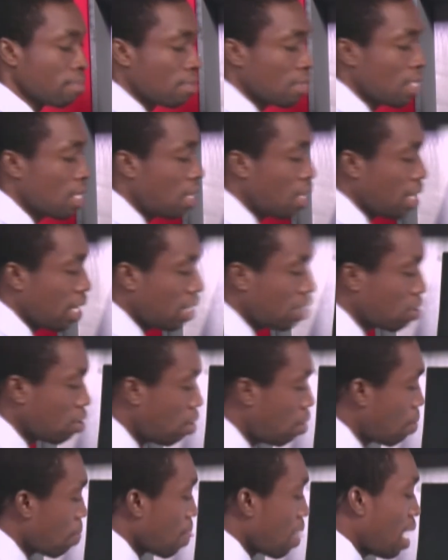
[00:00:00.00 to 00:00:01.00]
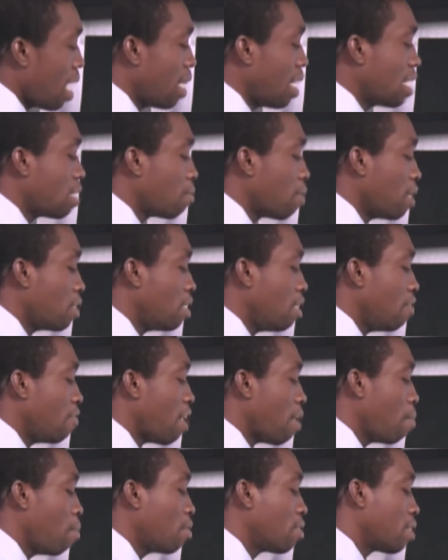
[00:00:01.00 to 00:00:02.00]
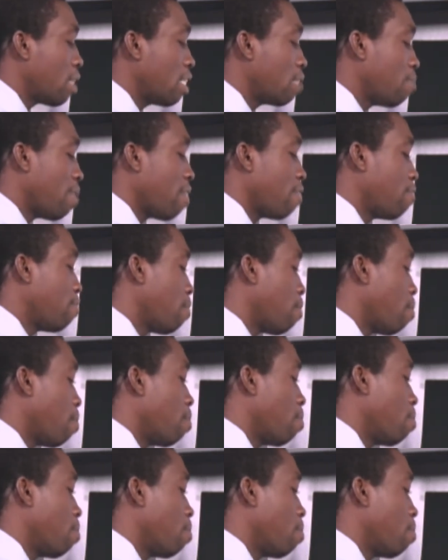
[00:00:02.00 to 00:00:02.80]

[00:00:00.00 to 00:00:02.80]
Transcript: Okay, so at this point, you divide both sides by 4.